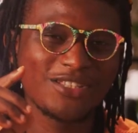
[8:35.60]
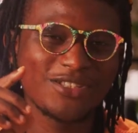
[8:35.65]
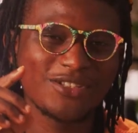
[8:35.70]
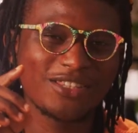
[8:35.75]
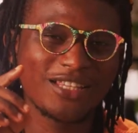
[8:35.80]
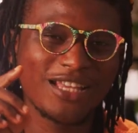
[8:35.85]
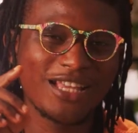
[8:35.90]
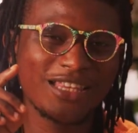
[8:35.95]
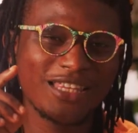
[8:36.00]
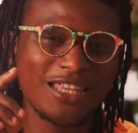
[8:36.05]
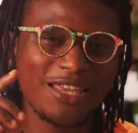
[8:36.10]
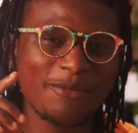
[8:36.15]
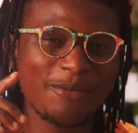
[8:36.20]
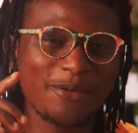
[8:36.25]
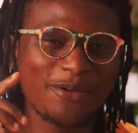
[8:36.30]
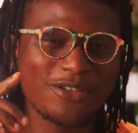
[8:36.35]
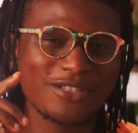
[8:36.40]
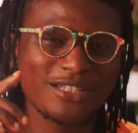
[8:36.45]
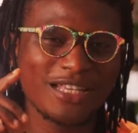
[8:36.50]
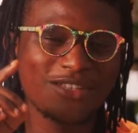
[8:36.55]
ADs on that day
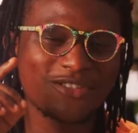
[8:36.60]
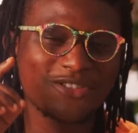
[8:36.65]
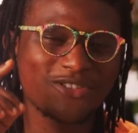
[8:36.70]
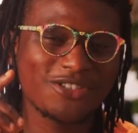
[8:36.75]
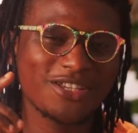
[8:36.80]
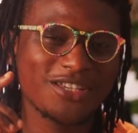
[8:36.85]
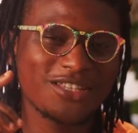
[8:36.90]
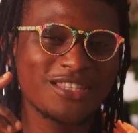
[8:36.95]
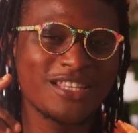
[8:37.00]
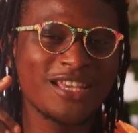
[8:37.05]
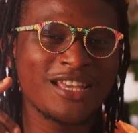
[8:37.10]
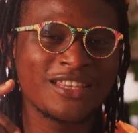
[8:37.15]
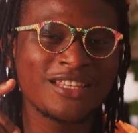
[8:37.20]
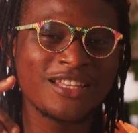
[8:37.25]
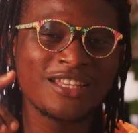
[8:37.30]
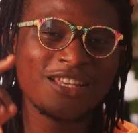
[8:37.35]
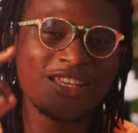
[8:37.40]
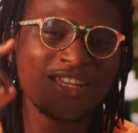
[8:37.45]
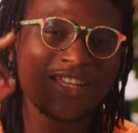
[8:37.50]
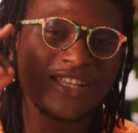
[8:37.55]
because I
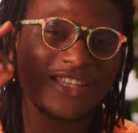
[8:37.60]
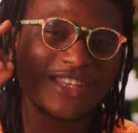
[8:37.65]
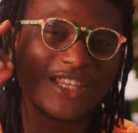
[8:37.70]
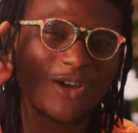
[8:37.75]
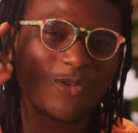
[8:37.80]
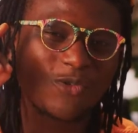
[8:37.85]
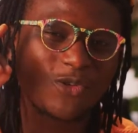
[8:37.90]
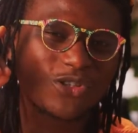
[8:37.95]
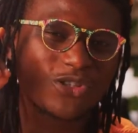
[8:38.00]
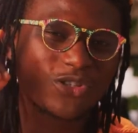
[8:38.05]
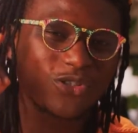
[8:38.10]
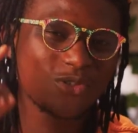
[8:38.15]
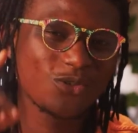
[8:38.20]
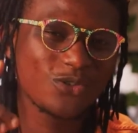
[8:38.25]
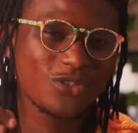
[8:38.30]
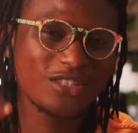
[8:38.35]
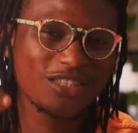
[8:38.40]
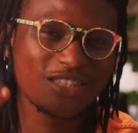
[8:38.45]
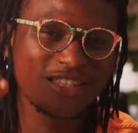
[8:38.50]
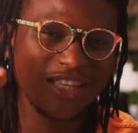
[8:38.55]
suggested that we
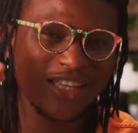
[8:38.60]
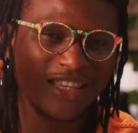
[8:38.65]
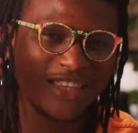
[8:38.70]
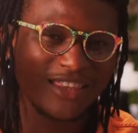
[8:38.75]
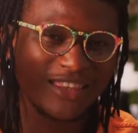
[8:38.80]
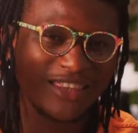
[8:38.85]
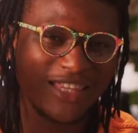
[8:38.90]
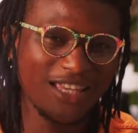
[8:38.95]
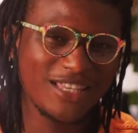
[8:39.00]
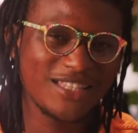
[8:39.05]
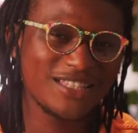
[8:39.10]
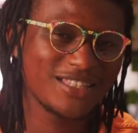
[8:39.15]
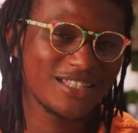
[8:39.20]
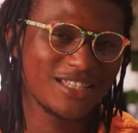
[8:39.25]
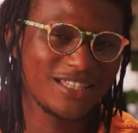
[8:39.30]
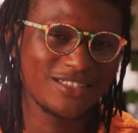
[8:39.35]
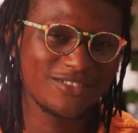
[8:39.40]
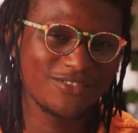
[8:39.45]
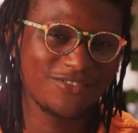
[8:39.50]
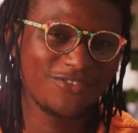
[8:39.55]
shoot the day
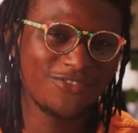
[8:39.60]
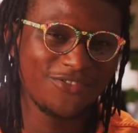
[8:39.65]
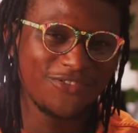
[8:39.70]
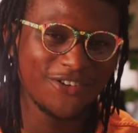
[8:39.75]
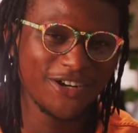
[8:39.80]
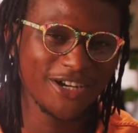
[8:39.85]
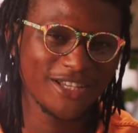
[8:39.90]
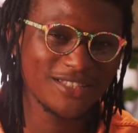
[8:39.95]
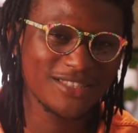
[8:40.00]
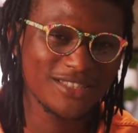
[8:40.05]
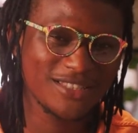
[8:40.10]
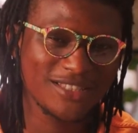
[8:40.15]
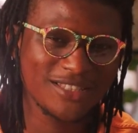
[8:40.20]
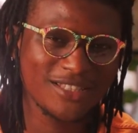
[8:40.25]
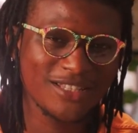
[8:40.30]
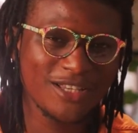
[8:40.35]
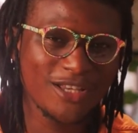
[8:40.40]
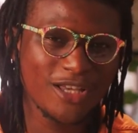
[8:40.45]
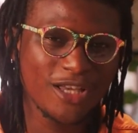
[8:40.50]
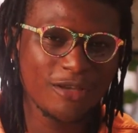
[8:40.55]
scene
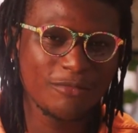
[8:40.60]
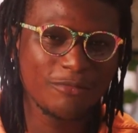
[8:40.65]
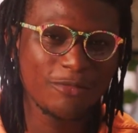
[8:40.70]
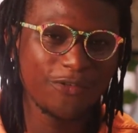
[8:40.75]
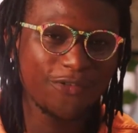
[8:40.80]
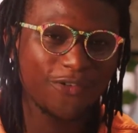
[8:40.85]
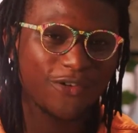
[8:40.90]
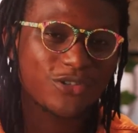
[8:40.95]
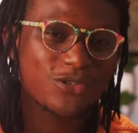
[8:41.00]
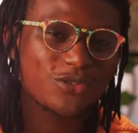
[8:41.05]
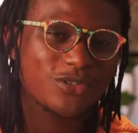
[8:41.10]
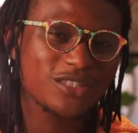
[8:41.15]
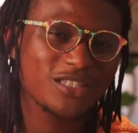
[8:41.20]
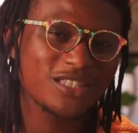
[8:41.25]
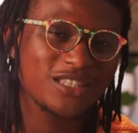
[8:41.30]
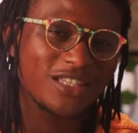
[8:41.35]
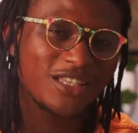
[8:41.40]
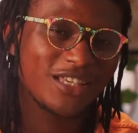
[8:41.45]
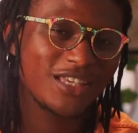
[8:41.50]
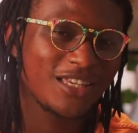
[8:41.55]
first before
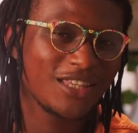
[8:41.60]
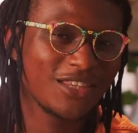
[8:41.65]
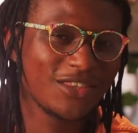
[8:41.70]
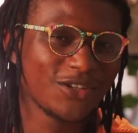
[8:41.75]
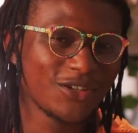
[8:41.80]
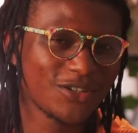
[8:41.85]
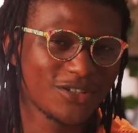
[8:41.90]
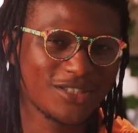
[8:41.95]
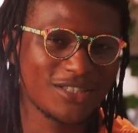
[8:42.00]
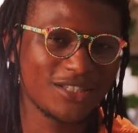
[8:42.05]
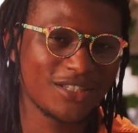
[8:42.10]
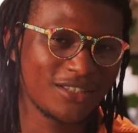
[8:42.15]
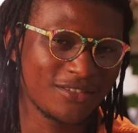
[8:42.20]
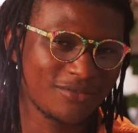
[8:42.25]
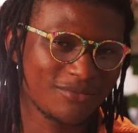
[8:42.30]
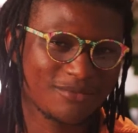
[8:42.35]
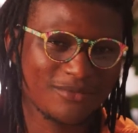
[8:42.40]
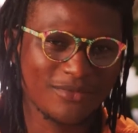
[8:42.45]
shooting the indoor scene.